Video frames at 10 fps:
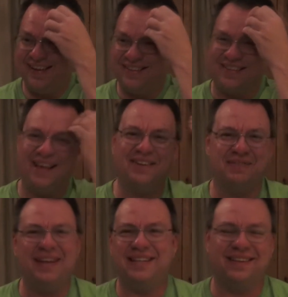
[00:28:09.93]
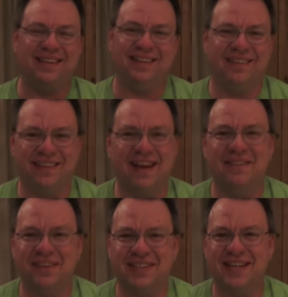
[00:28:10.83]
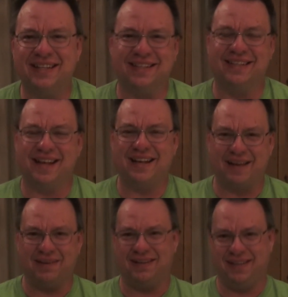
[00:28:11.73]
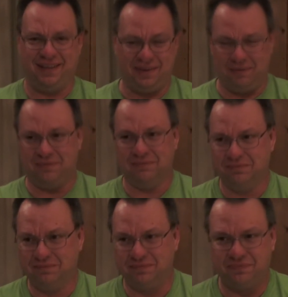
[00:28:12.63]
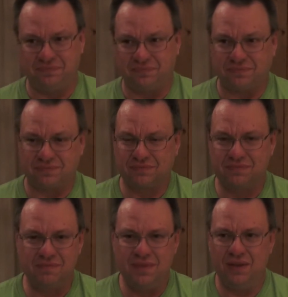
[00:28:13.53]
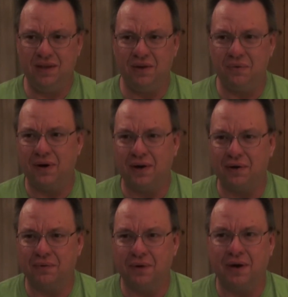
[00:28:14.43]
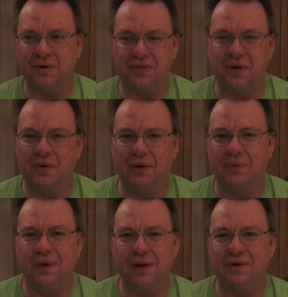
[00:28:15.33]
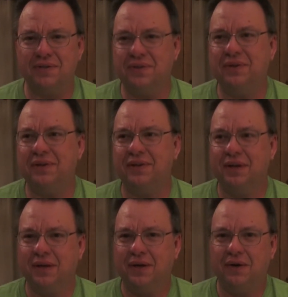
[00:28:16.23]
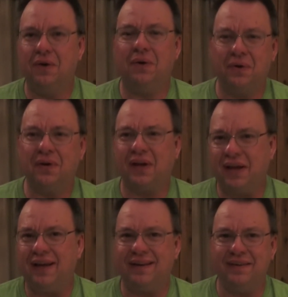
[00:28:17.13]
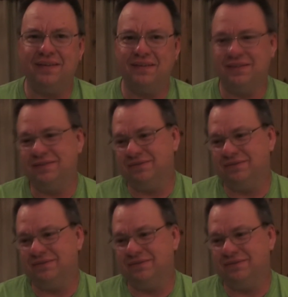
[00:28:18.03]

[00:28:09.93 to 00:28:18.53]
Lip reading: So that was basically the whole conversation. Is I kept on telling him, you know, where I was going and what I was doing. "Oh, okay," you know.